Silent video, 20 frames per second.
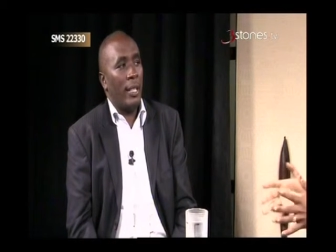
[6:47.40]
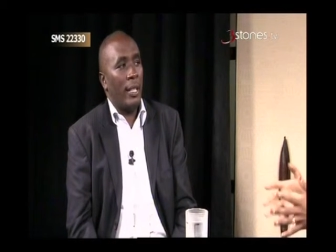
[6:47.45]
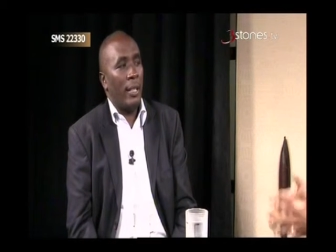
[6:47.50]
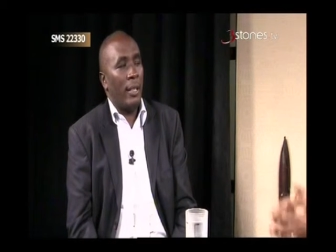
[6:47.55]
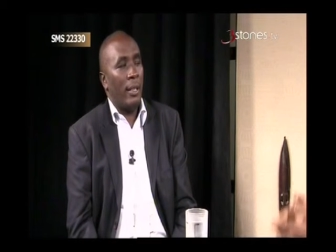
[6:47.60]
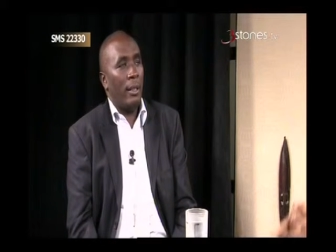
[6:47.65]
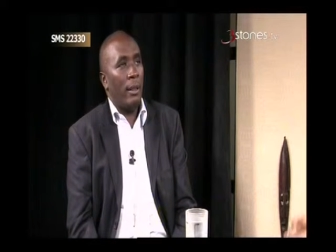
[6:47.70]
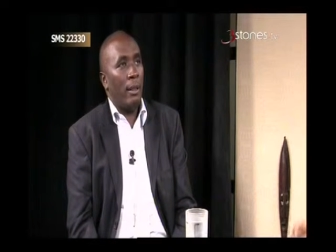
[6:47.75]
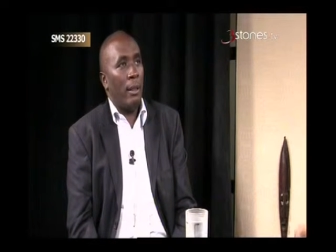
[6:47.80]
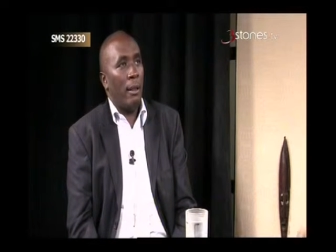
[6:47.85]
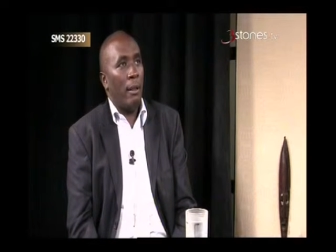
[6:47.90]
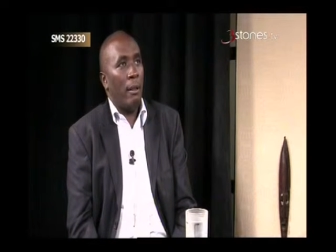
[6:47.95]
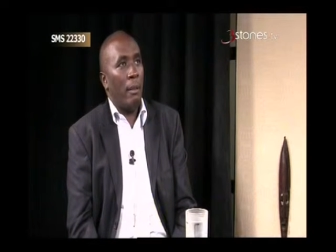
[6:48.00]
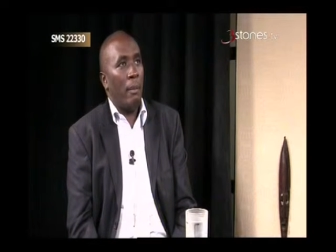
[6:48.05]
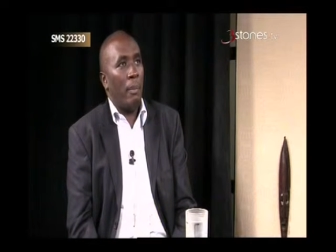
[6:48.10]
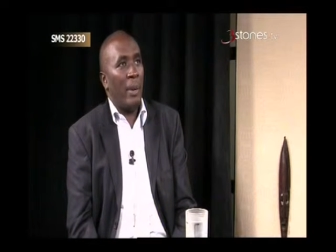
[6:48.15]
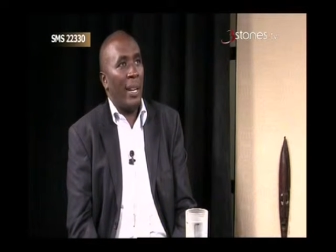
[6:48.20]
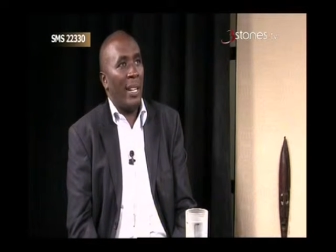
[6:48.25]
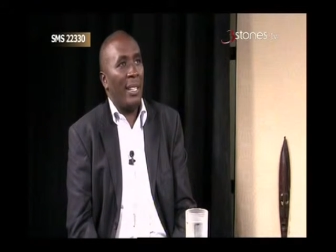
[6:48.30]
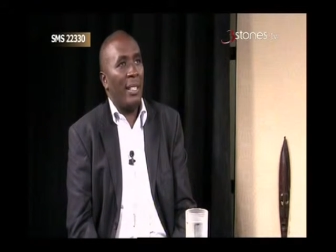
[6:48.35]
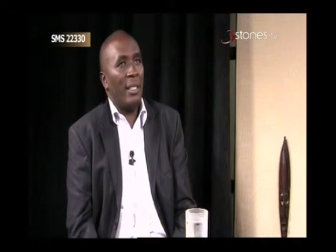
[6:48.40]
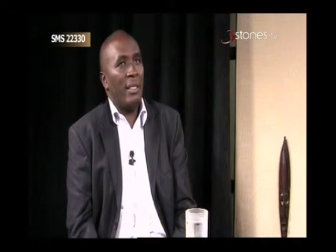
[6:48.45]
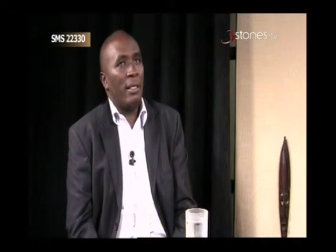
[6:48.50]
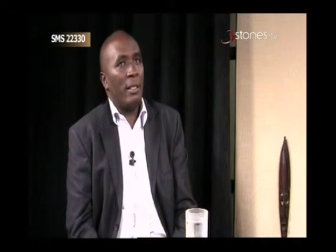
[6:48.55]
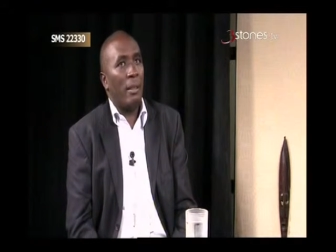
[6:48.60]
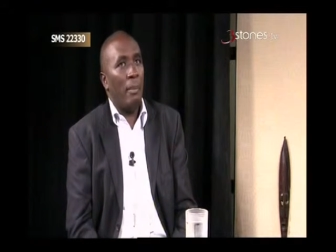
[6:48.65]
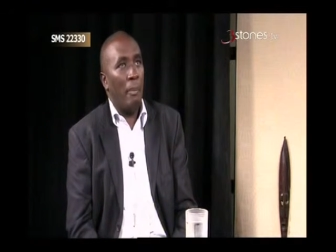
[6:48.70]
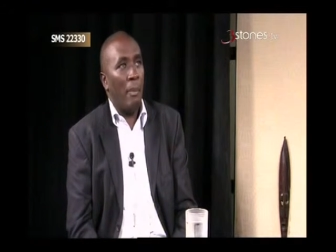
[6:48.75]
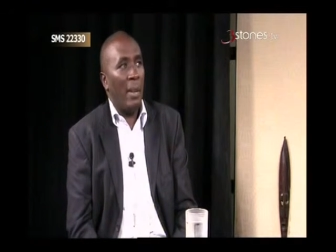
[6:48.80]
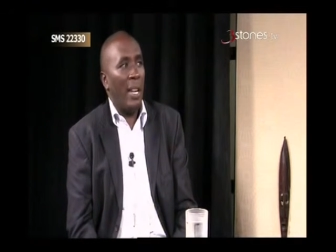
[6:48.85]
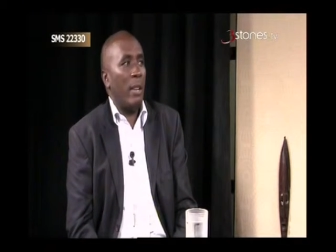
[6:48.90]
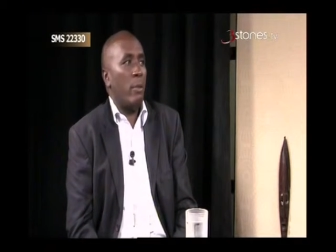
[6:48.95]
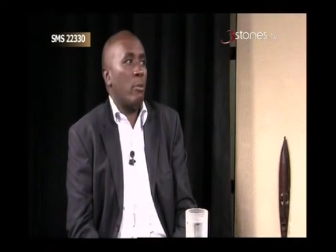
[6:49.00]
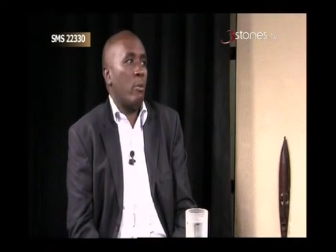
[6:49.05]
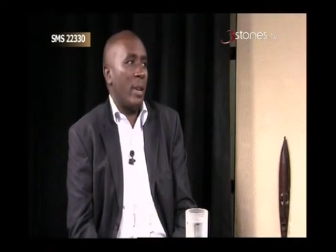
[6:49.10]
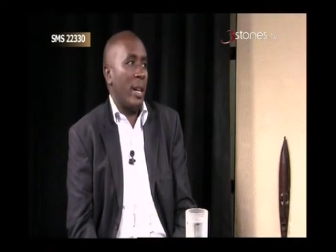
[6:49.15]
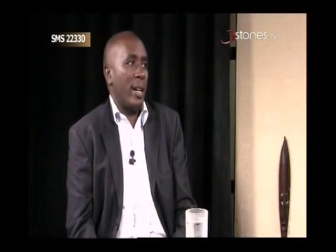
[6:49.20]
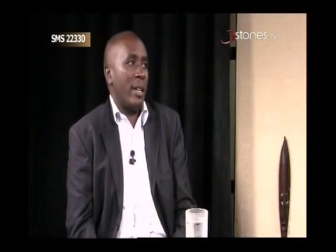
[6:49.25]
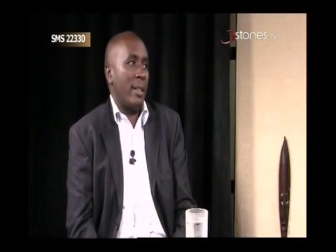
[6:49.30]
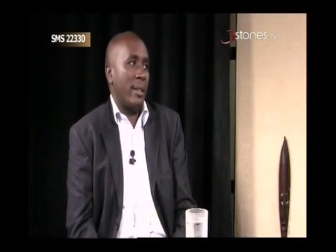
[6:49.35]
Okay. But it's made
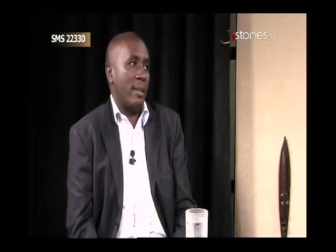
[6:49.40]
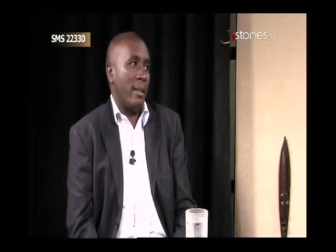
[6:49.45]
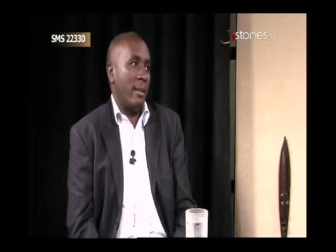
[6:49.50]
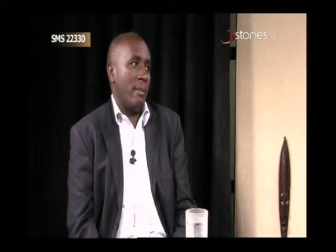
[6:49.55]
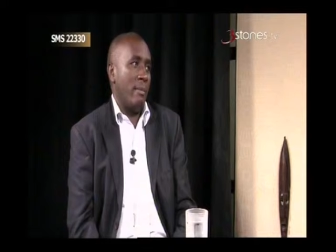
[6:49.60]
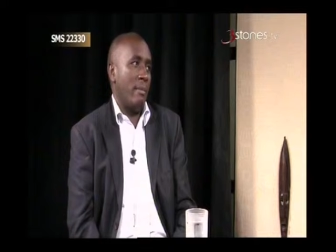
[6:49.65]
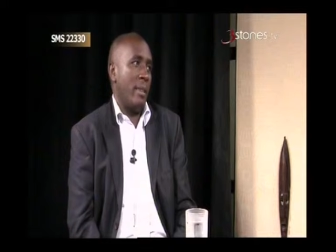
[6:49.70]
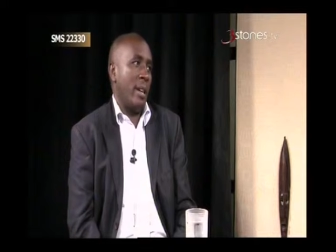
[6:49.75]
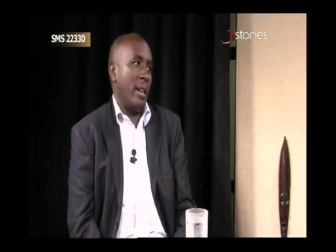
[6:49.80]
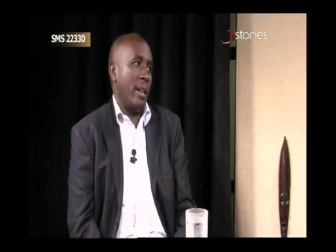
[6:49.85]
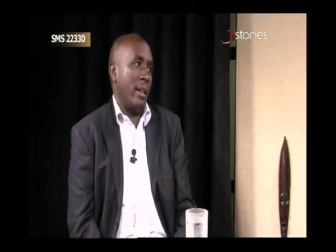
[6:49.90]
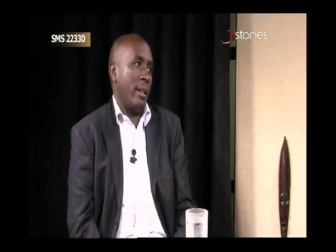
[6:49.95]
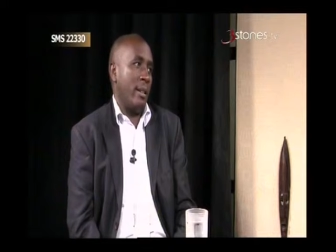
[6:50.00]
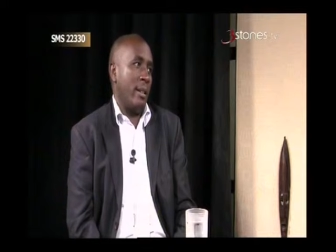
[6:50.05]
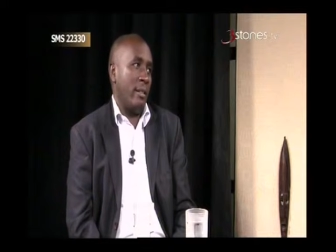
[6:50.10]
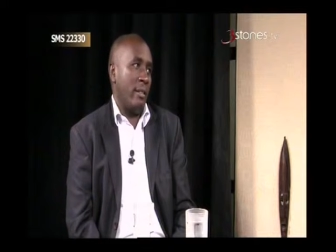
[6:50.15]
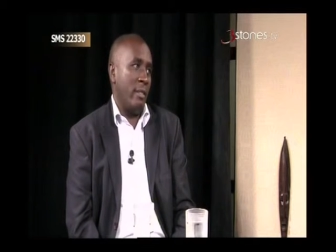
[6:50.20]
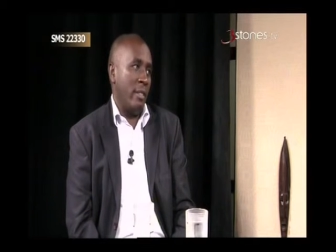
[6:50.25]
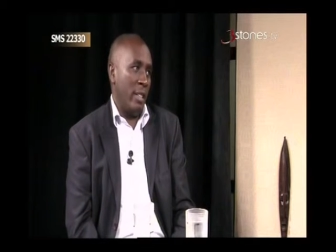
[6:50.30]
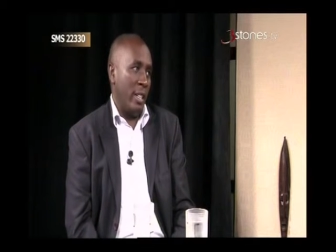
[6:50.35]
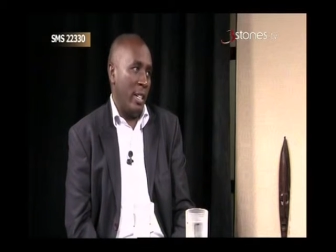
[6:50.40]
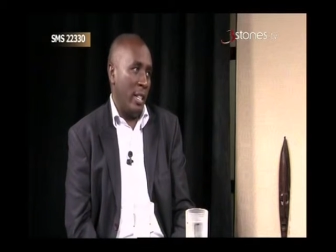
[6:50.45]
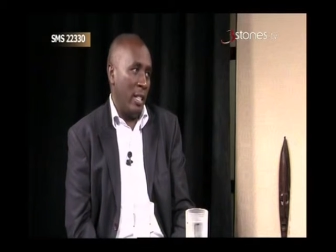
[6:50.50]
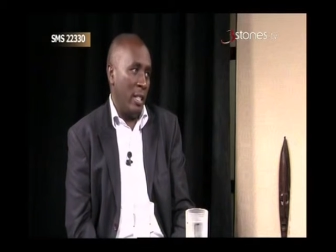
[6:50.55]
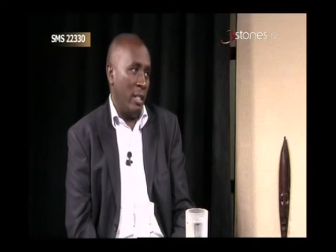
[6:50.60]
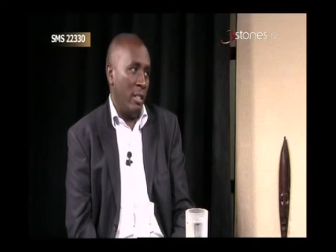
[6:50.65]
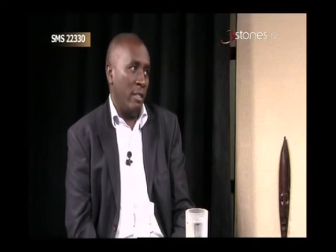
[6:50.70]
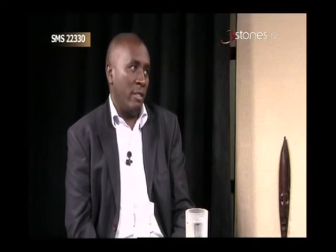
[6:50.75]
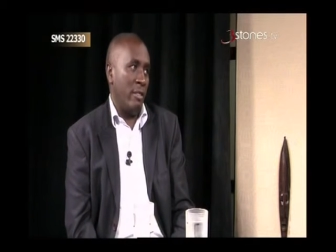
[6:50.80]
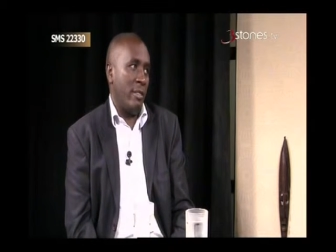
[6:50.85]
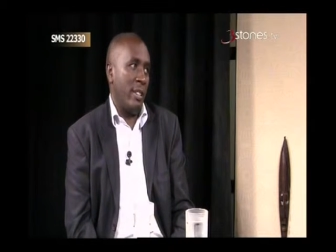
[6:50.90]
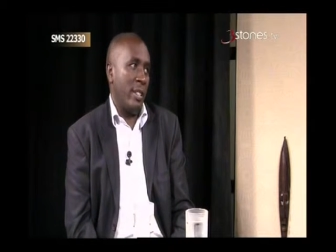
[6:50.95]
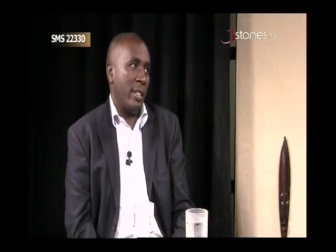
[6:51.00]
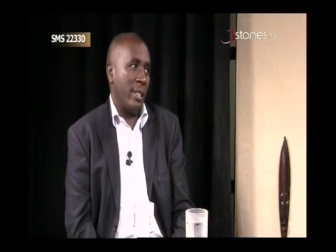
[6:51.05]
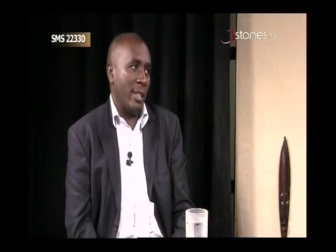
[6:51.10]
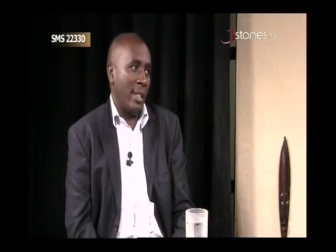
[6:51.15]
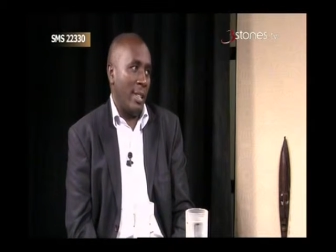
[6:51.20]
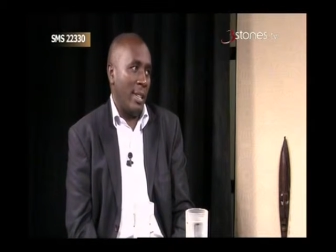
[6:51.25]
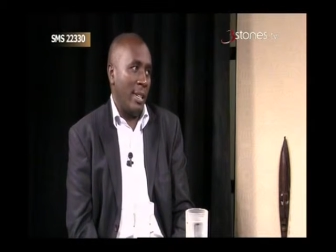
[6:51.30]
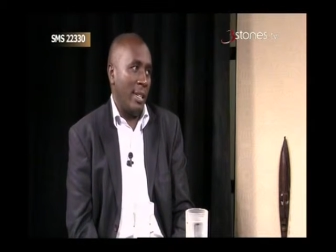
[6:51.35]
worse by the nutrients
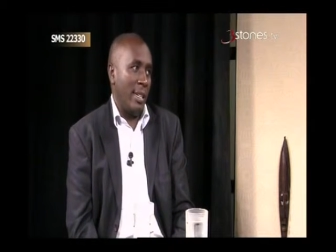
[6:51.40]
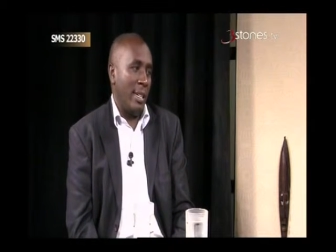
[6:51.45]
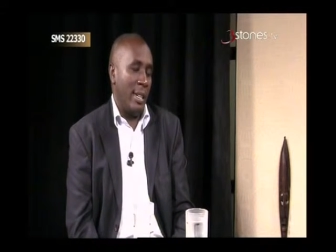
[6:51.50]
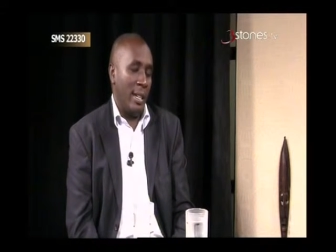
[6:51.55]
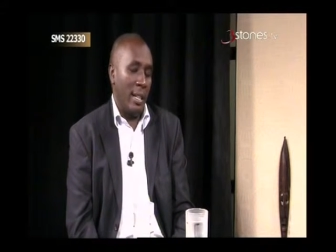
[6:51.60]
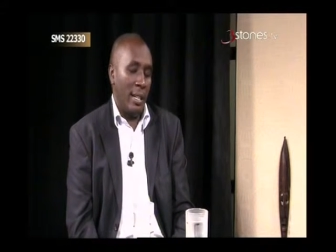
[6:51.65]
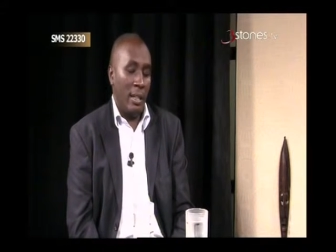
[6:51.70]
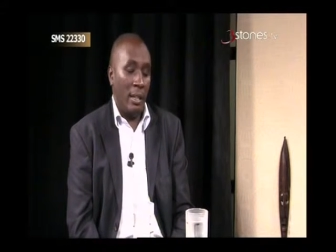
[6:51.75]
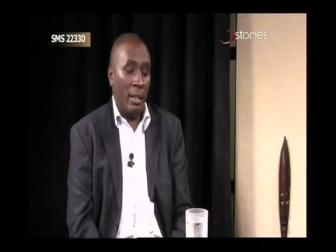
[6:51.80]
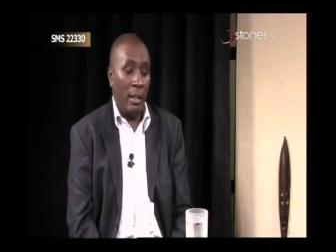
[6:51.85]
that they take.